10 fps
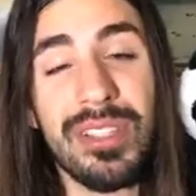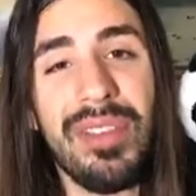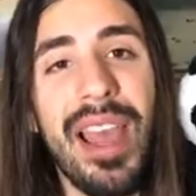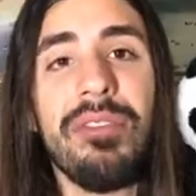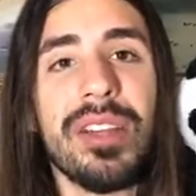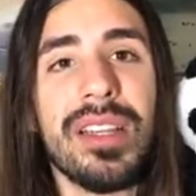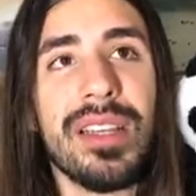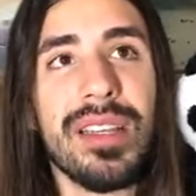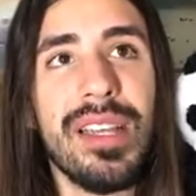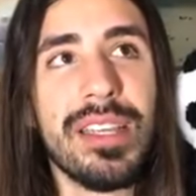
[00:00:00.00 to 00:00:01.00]
of
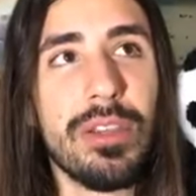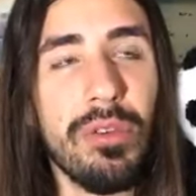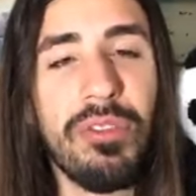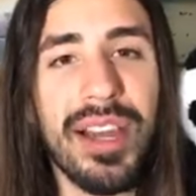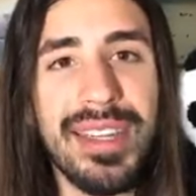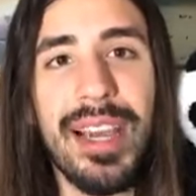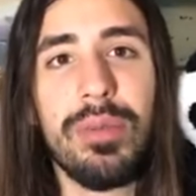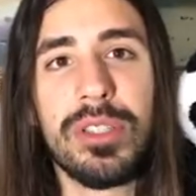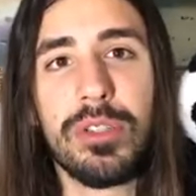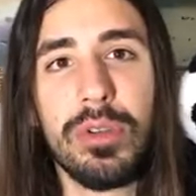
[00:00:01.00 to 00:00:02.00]
Africa. You'll find
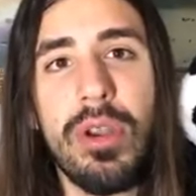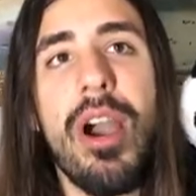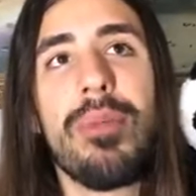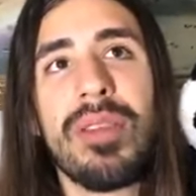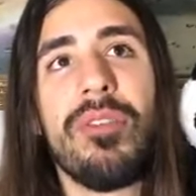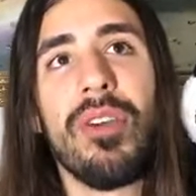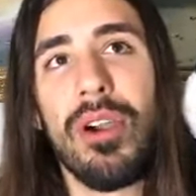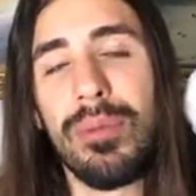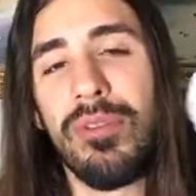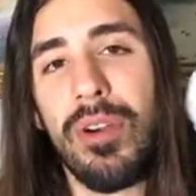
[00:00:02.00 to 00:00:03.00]
out what true
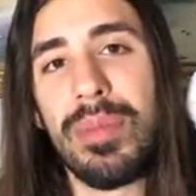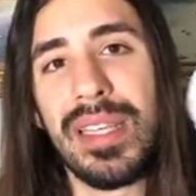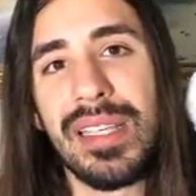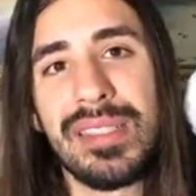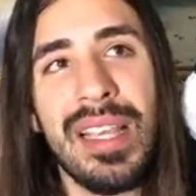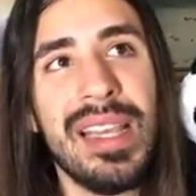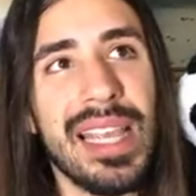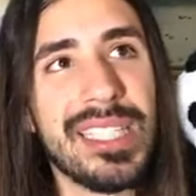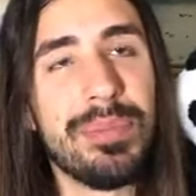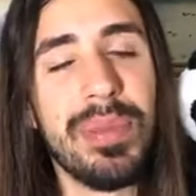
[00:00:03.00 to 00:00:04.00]
homophobia is.
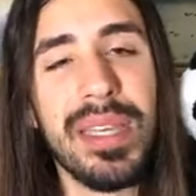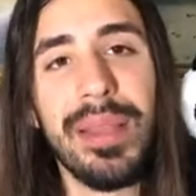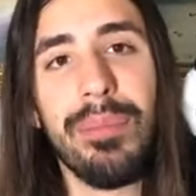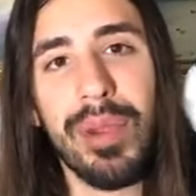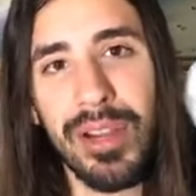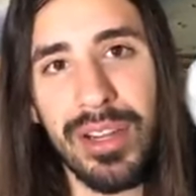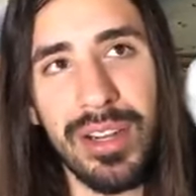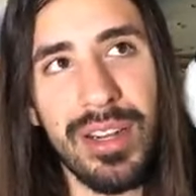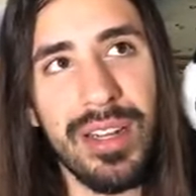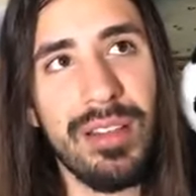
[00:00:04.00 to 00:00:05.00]
It's being
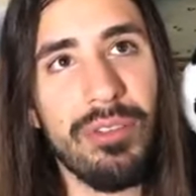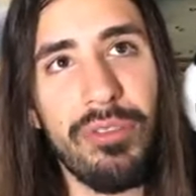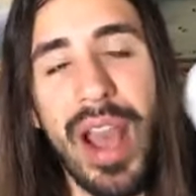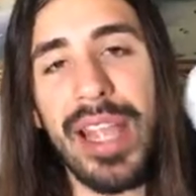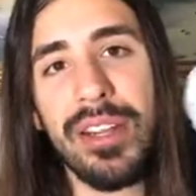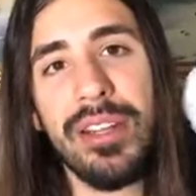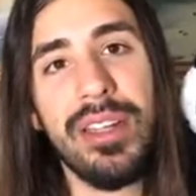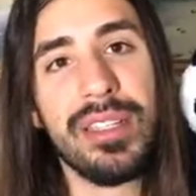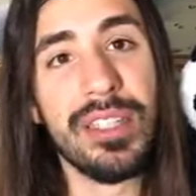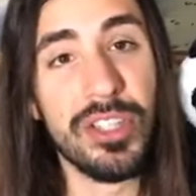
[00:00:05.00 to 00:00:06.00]
murdered,
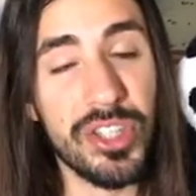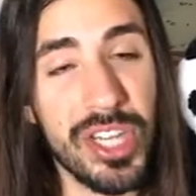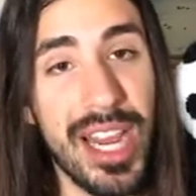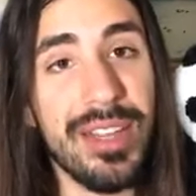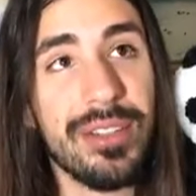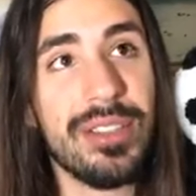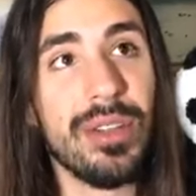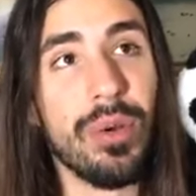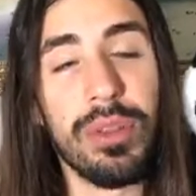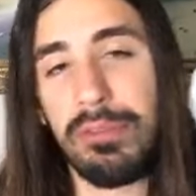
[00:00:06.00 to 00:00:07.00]
fired, jailed,
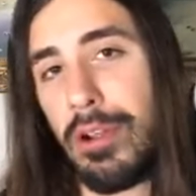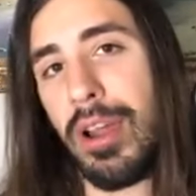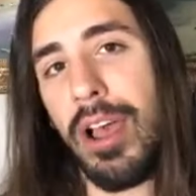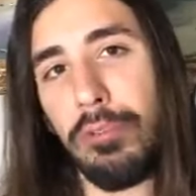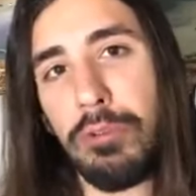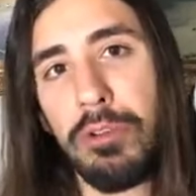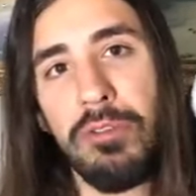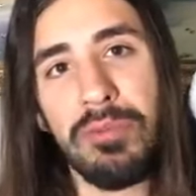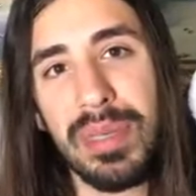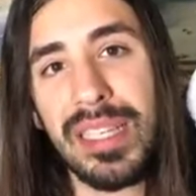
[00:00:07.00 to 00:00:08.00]
or thrown off a
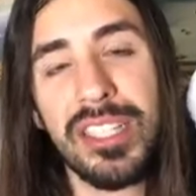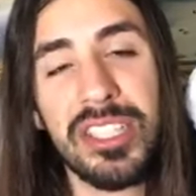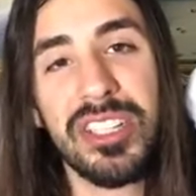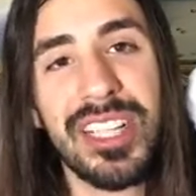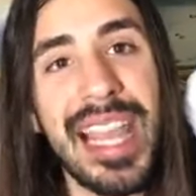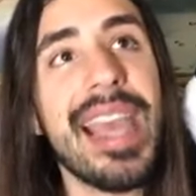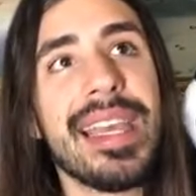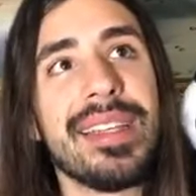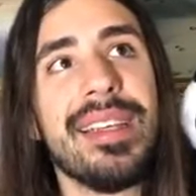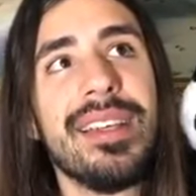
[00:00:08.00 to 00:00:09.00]
roof because you're
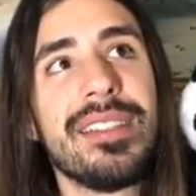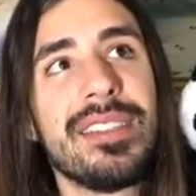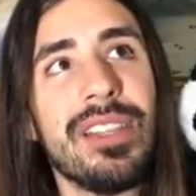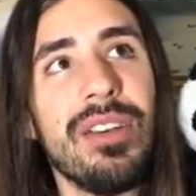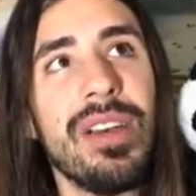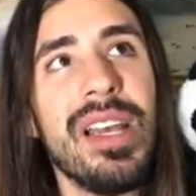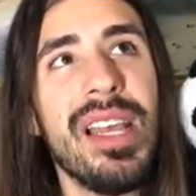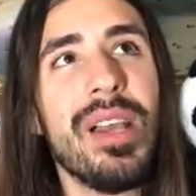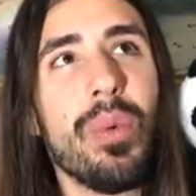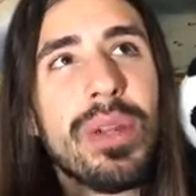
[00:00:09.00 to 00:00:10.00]
gay. So
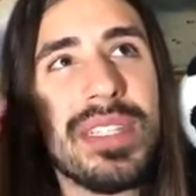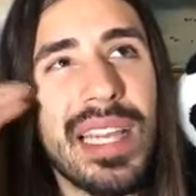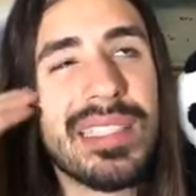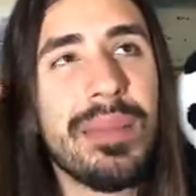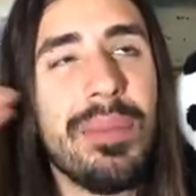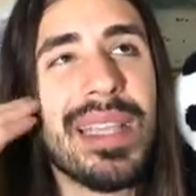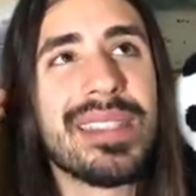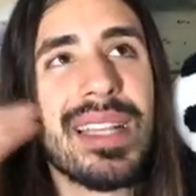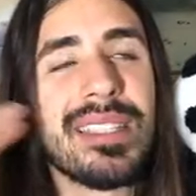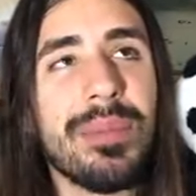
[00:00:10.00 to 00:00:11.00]
what doesn't make
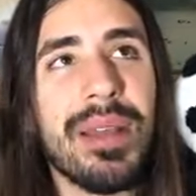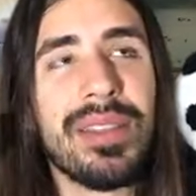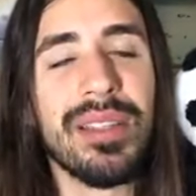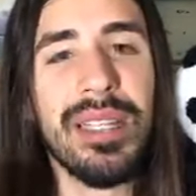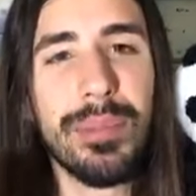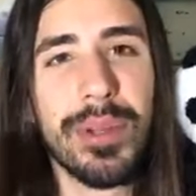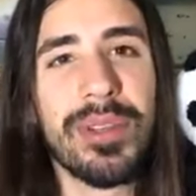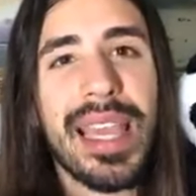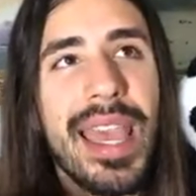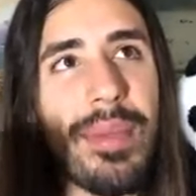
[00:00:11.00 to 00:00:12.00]
sense about the liberal
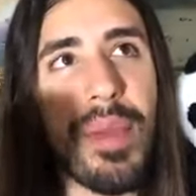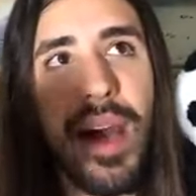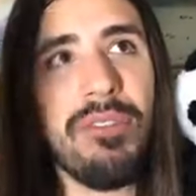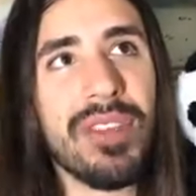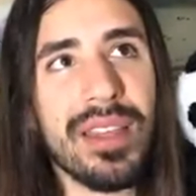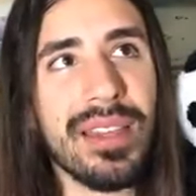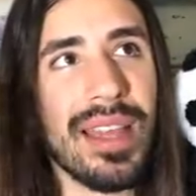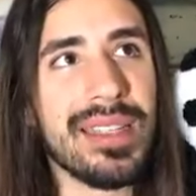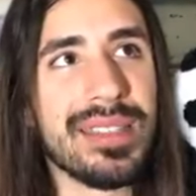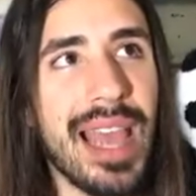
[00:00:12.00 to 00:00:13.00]
gay mafia
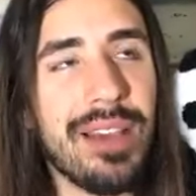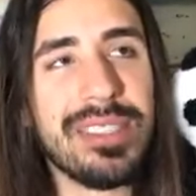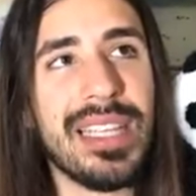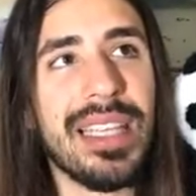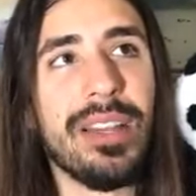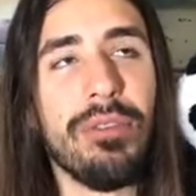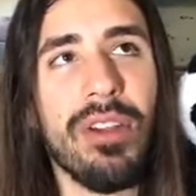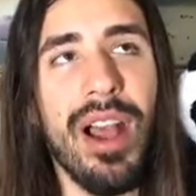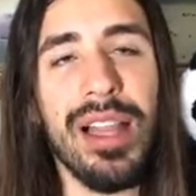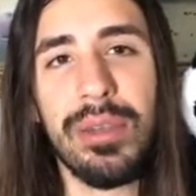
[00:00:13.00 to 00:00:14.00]
that is now taking
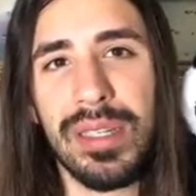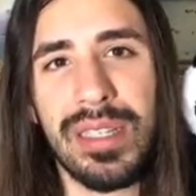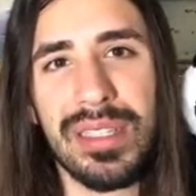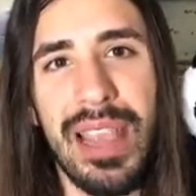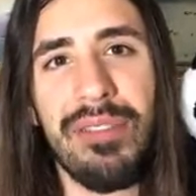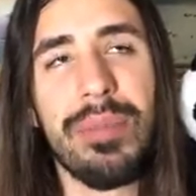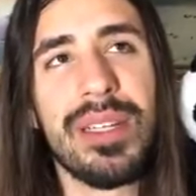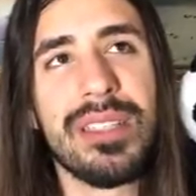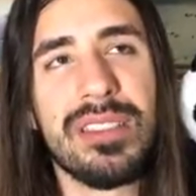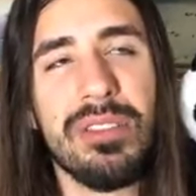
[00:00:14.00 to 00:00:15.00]
over Hollywood because
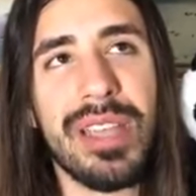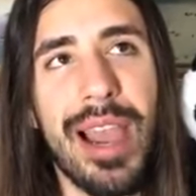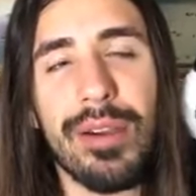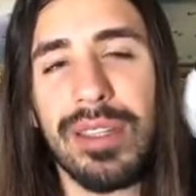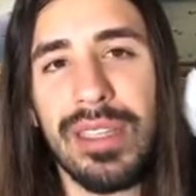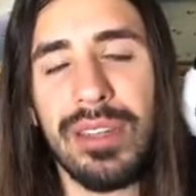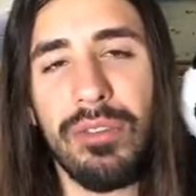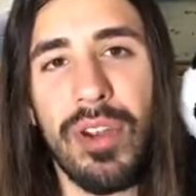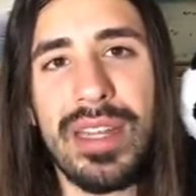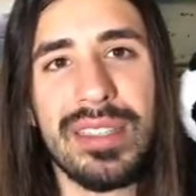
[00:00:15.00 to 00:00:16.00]
everybody's too cowardly and
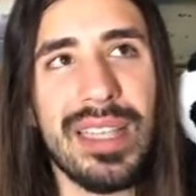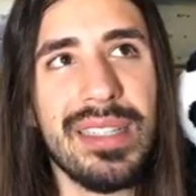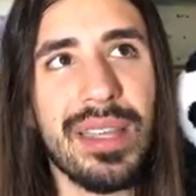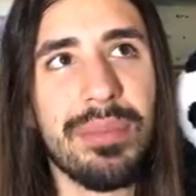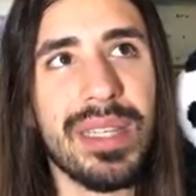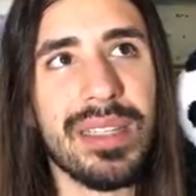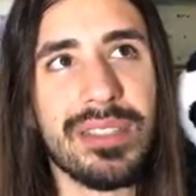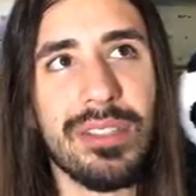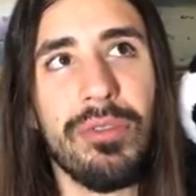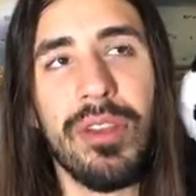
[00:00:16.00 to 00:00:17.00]
afraid to say something
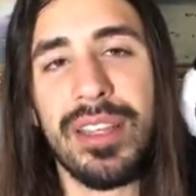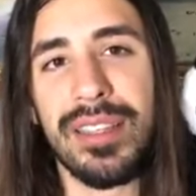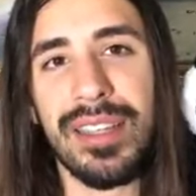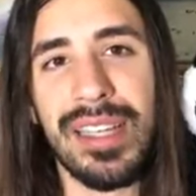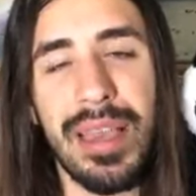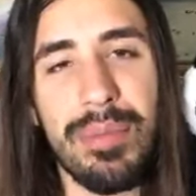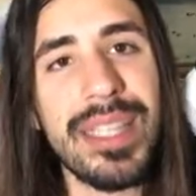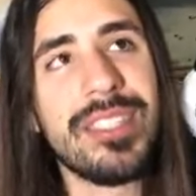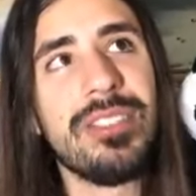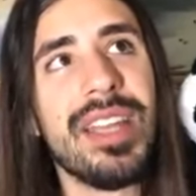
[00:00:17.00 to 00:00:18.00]
because they're afraid they're going to get
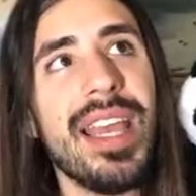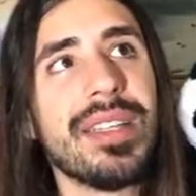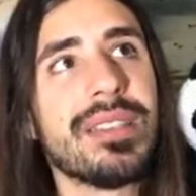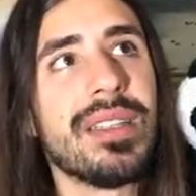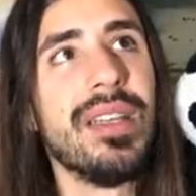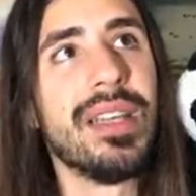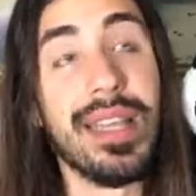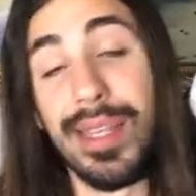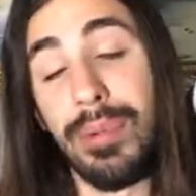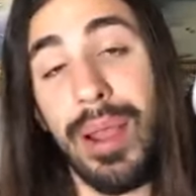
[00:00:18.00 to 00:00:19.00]
Me Too'd next,
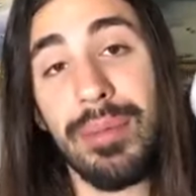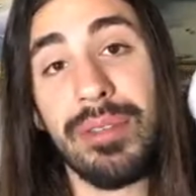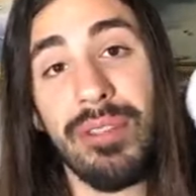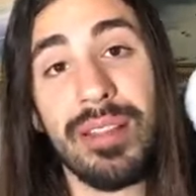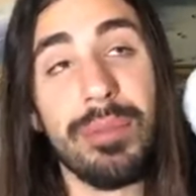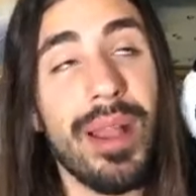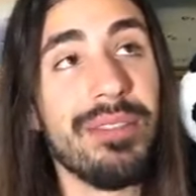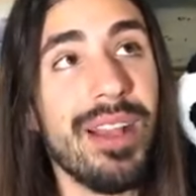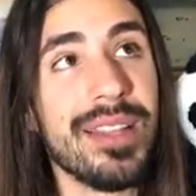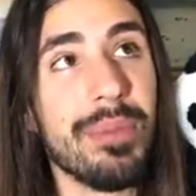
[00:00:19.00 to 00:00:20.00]
and they're probably right, they
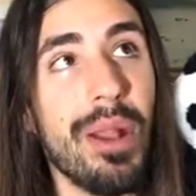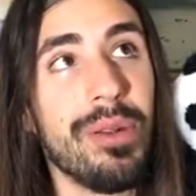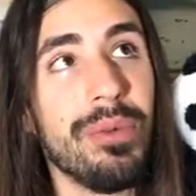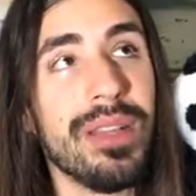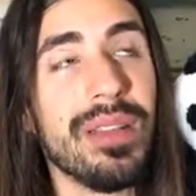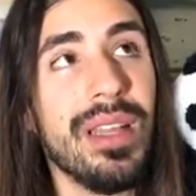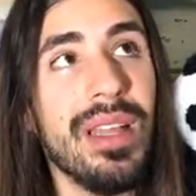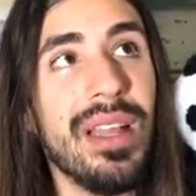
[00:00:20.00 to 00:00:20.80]
probably will.